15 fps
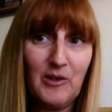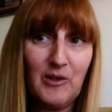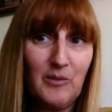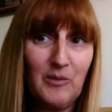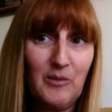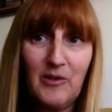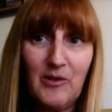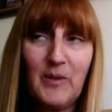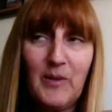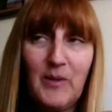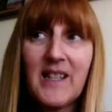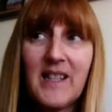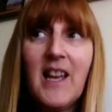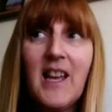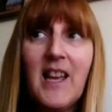2 or 3
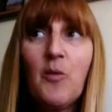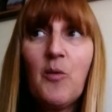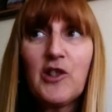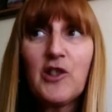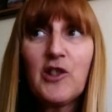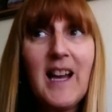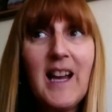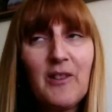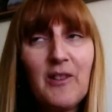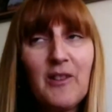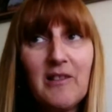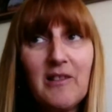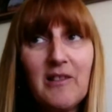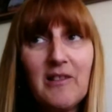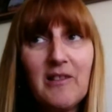weeks, once you have
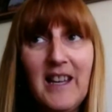got